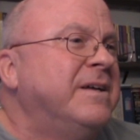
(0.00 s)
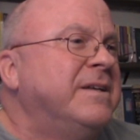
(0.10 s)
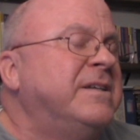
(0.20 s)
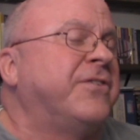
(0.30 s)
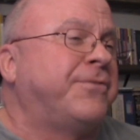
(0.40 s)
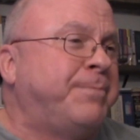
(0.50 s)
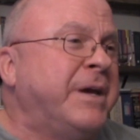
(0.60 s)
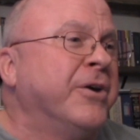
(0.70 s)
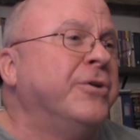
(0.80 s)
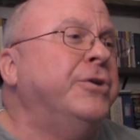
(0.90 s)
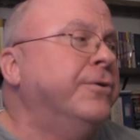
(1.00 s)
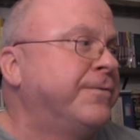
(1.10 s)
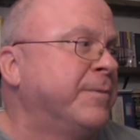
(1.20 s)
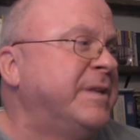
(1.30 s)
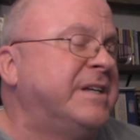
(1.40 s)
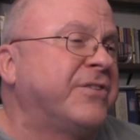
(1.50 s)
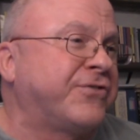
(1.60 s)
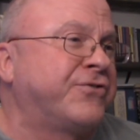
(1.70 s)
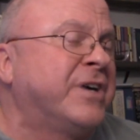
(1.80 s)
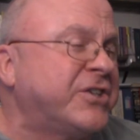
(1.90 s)
to spare you from the
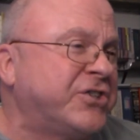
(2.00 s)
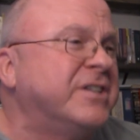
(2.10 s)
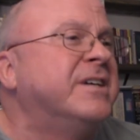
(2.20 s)
destruction